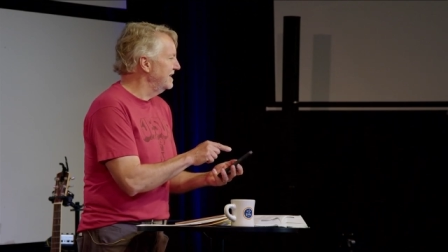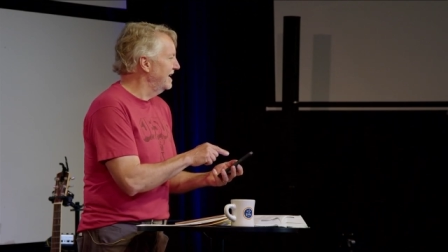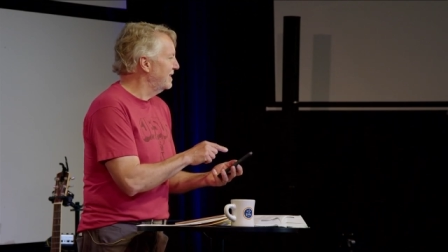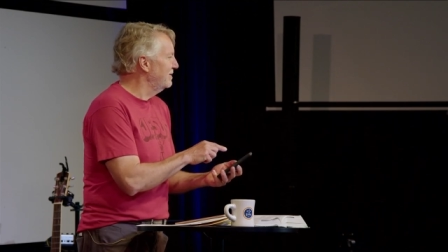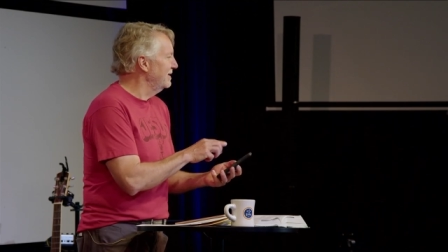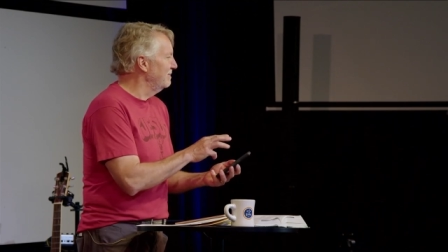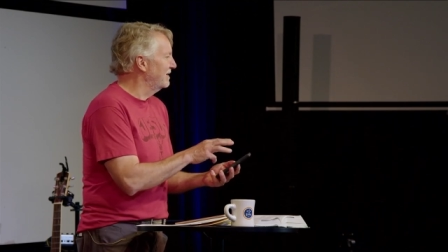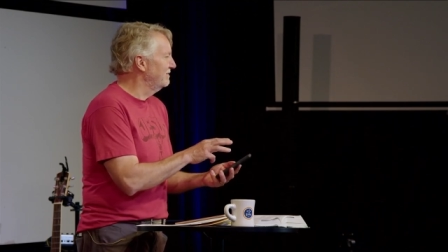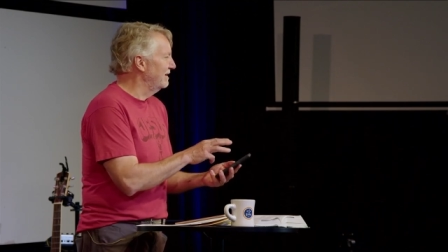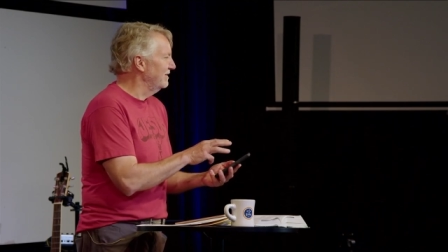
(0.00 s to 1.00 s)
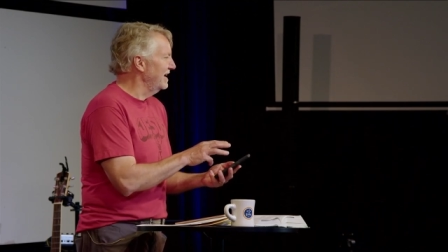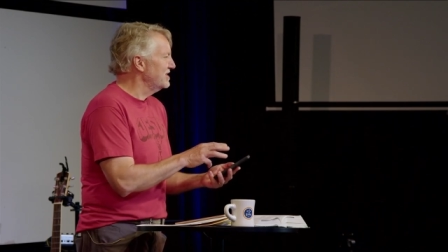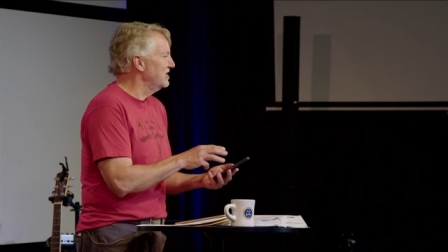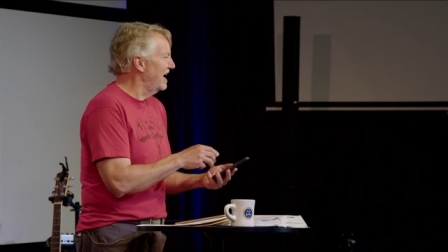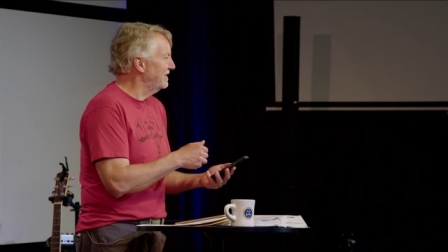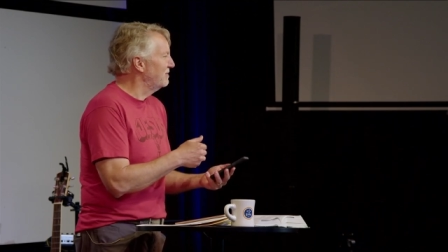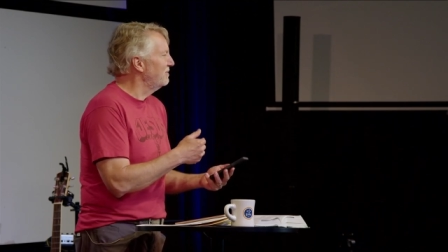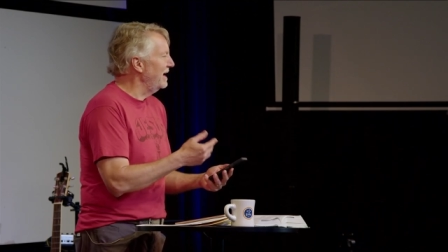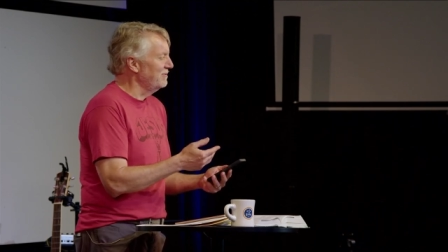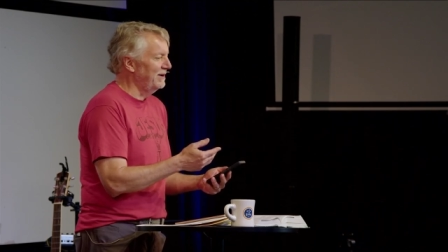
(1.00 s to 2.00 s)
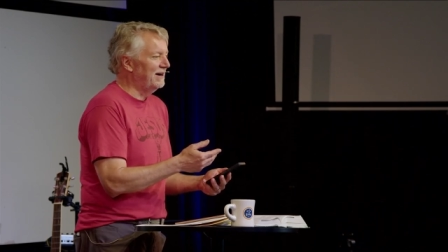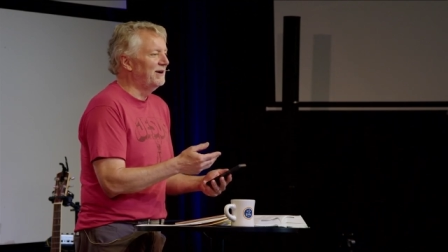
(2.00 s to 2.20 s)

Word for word: to get through the book of Revelation at the rate we